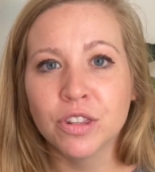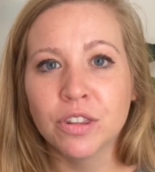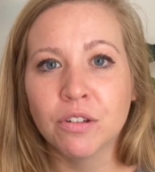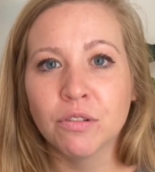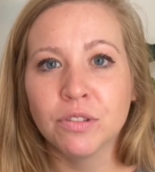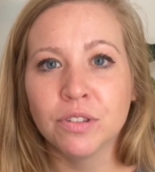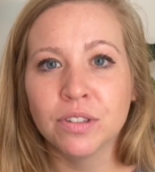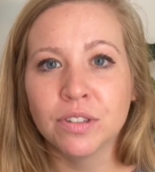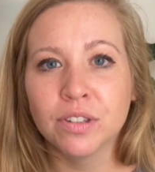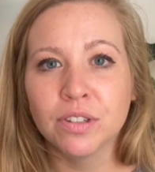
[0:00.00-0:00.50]

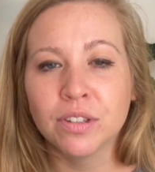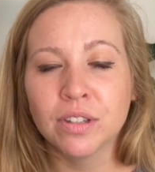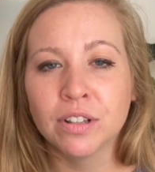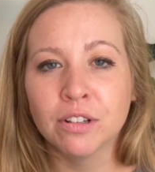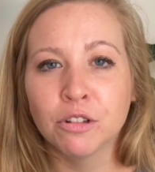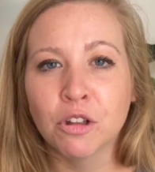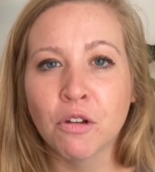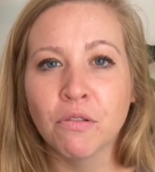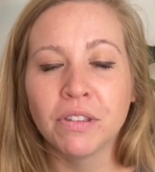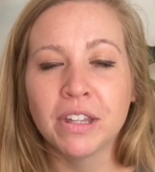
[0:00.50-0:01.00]
those
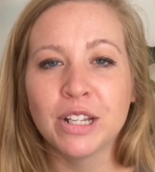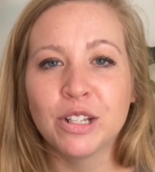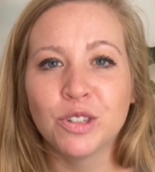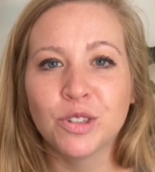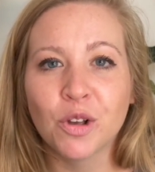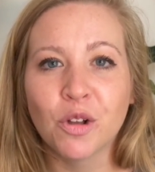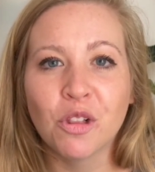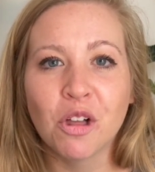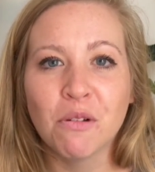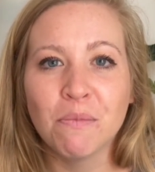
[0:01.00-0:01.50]
lonely
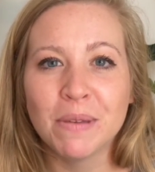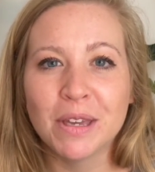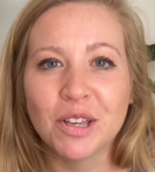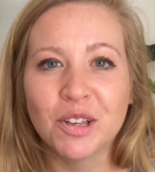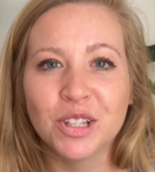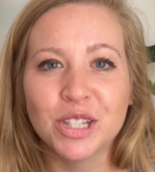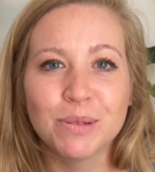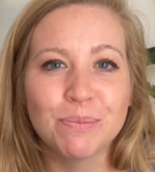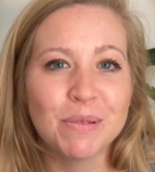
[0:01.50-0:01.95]
solo meals.